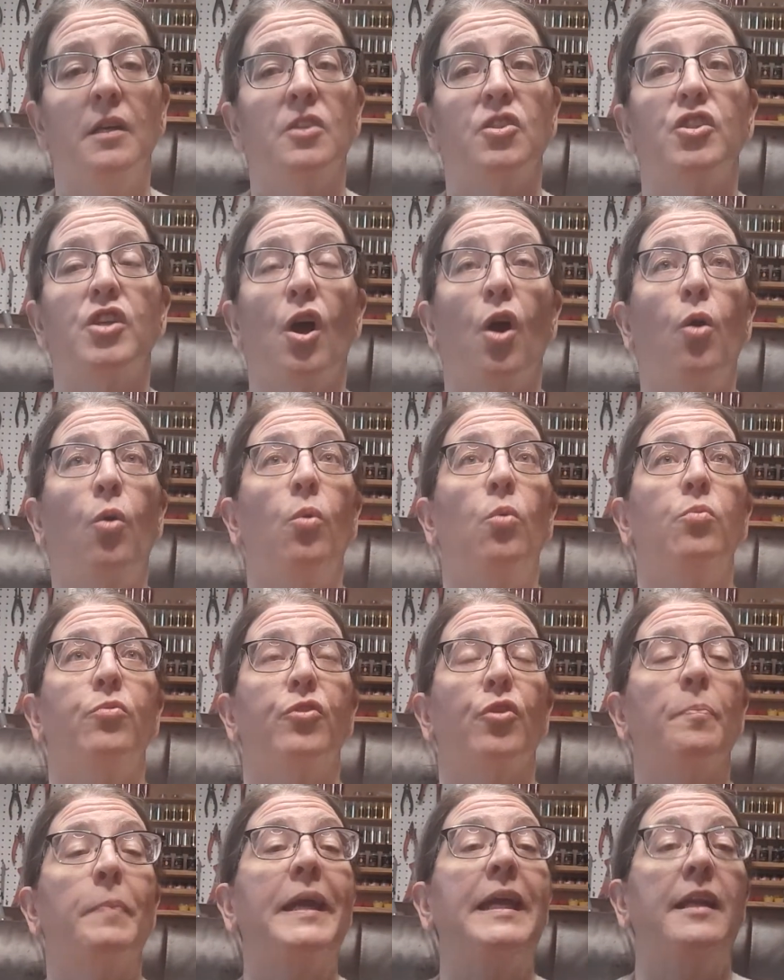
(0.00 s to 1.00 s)
So
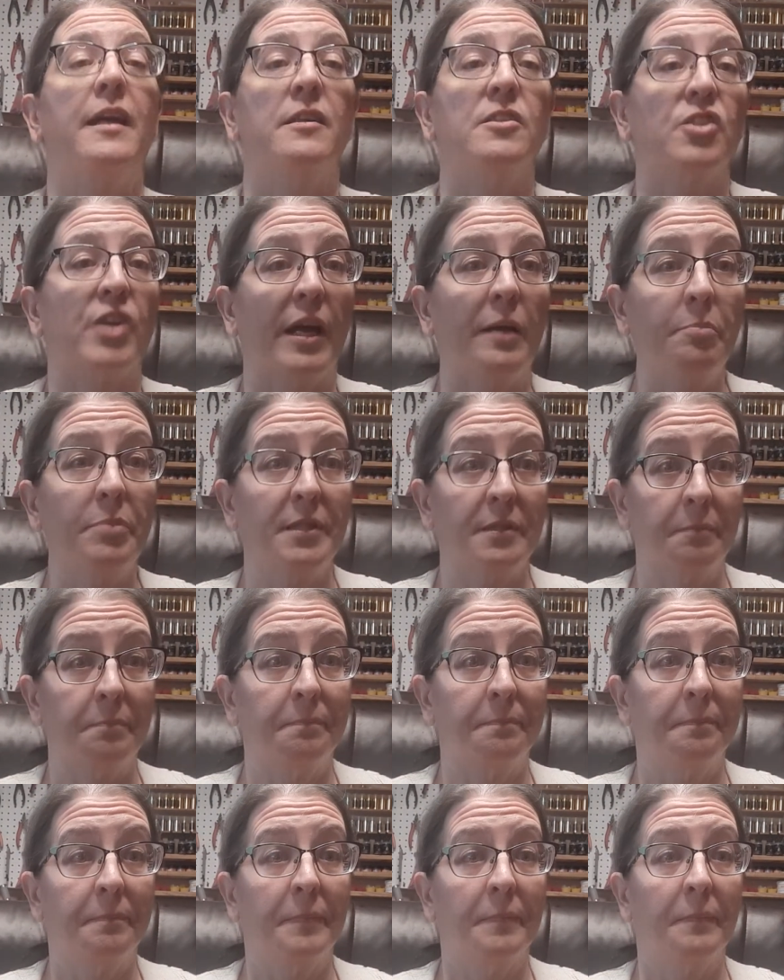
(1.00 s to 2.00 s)
they're peanut shaped
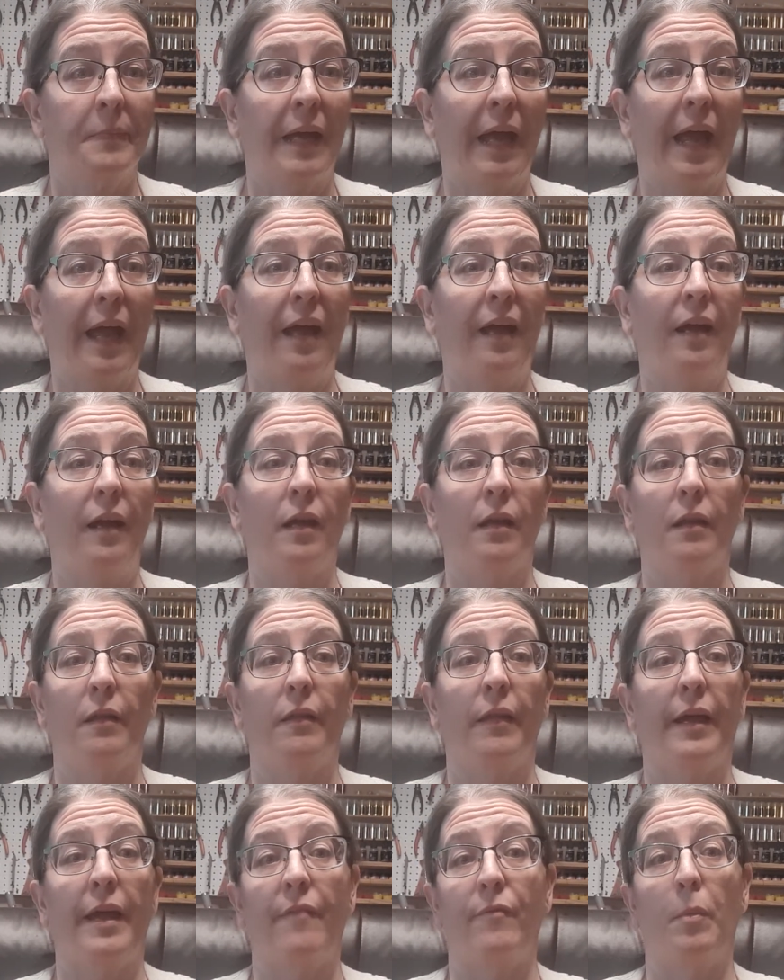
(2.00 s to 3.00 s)

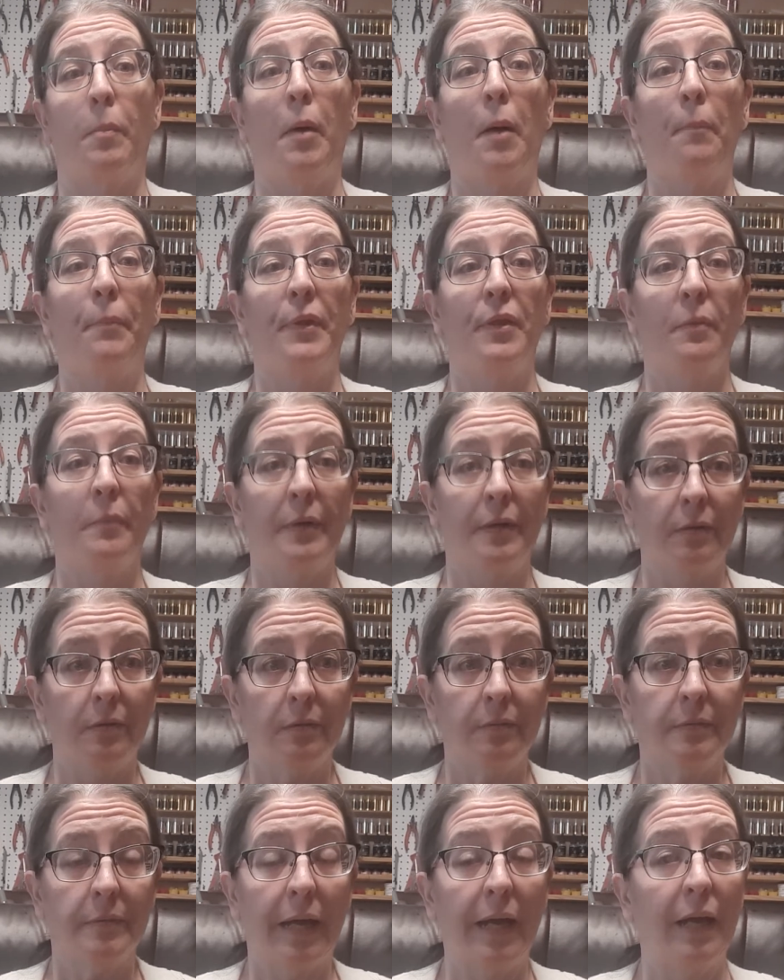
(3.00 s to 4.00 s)
and they have a bump in the
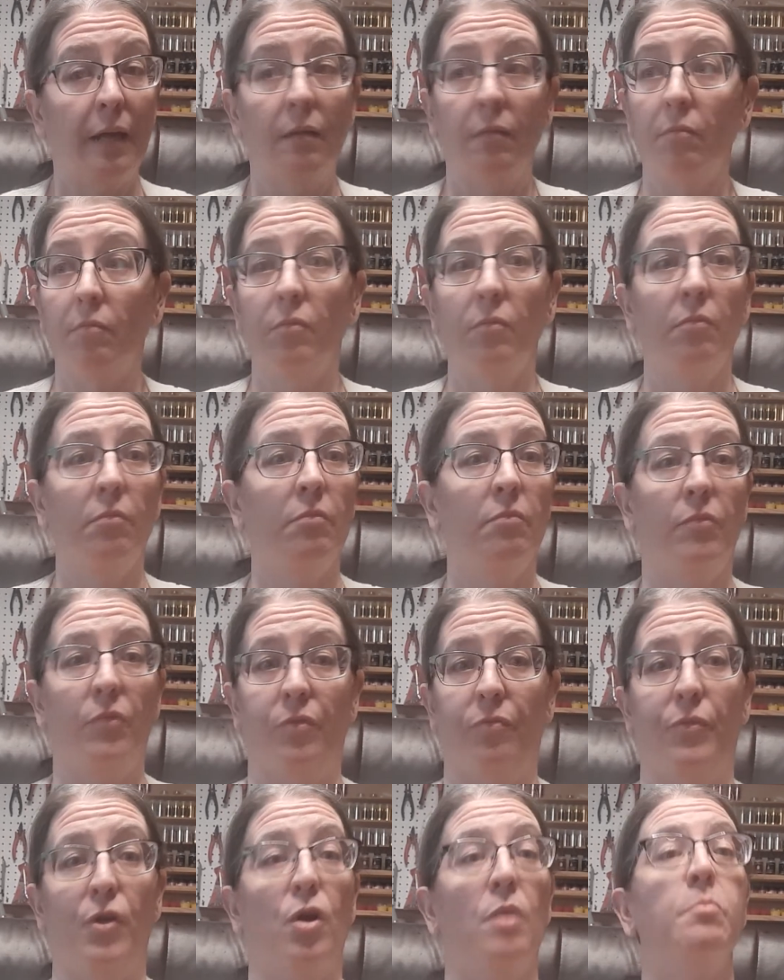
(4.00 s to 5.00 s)
middle and
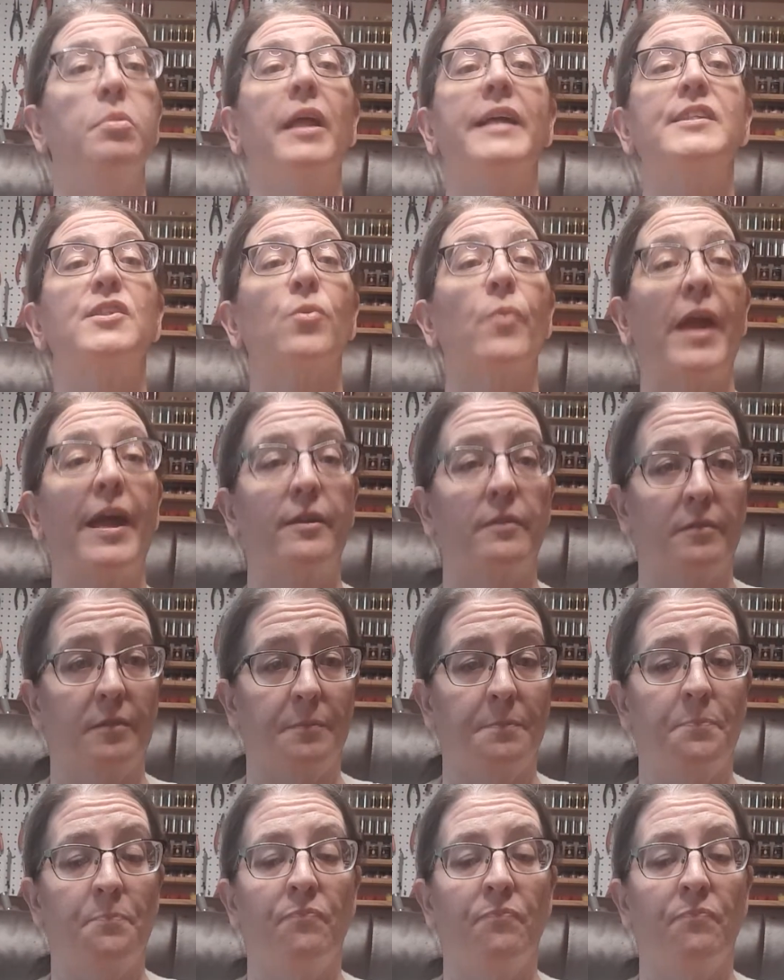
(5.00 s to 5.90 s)
they're a placerette.